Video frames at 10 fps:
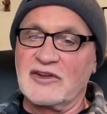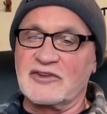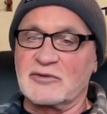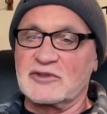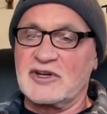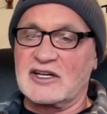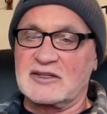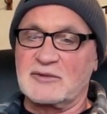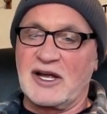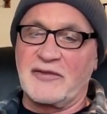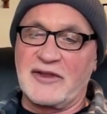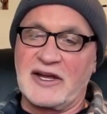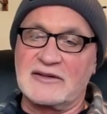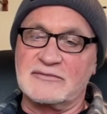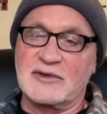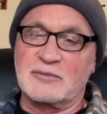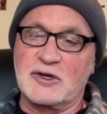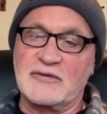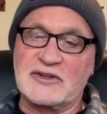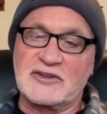So we talked about that. A
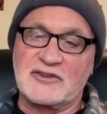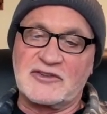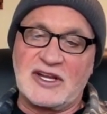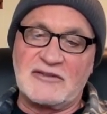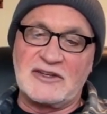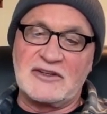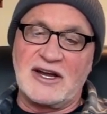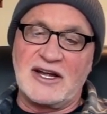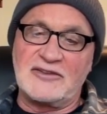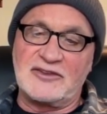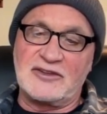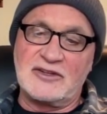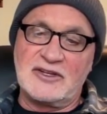perfect is 7 dots